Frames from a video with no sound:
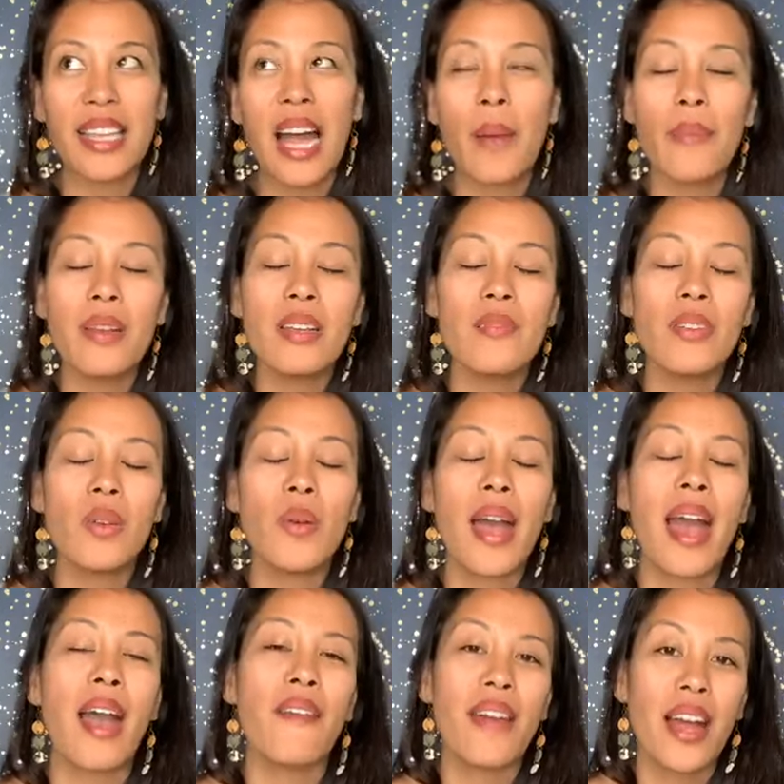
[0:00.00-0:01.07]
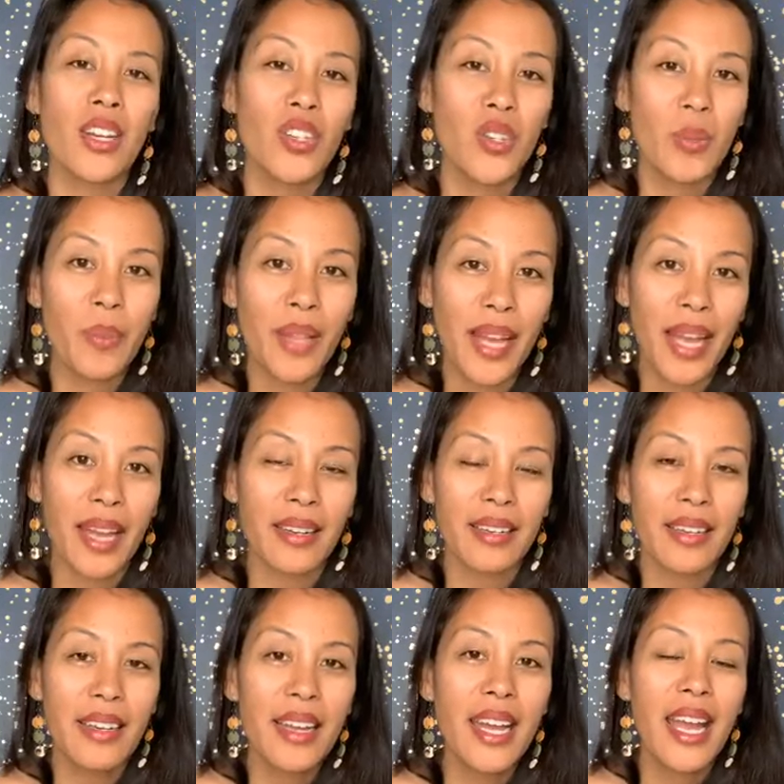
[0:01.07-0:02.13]
how many of you have actually planned
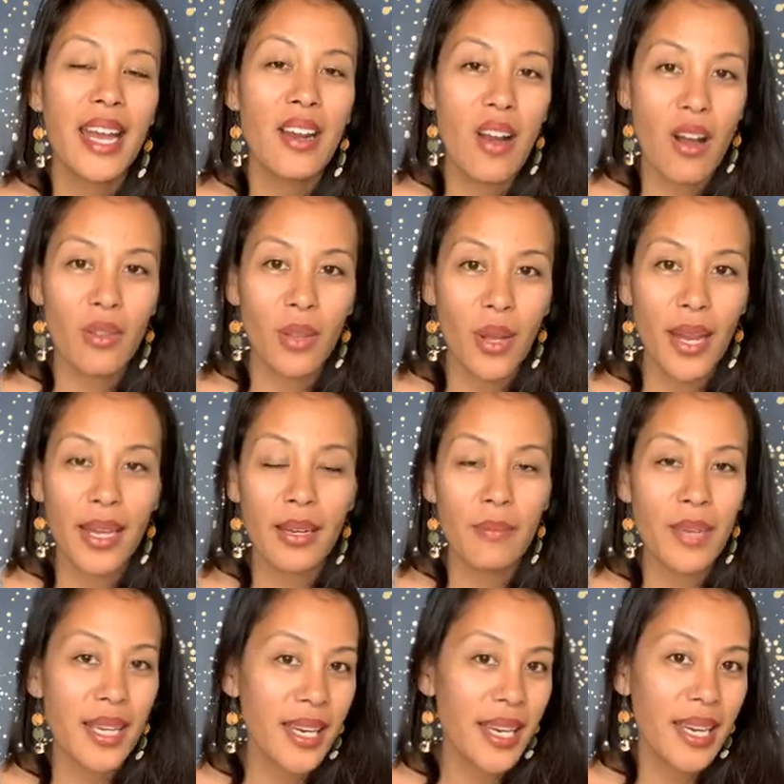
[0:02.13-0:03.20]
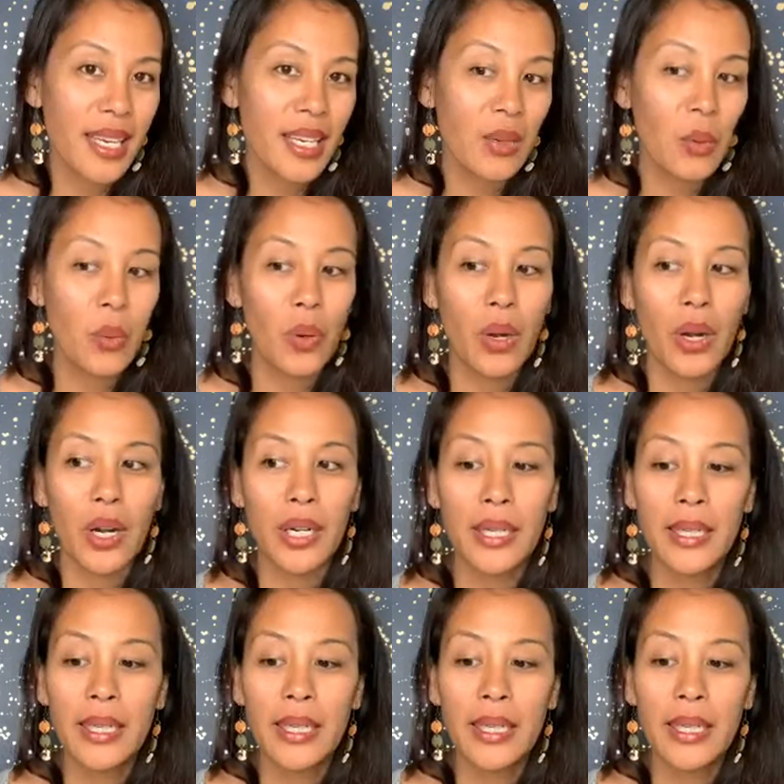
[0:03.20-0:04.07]
an online meeting or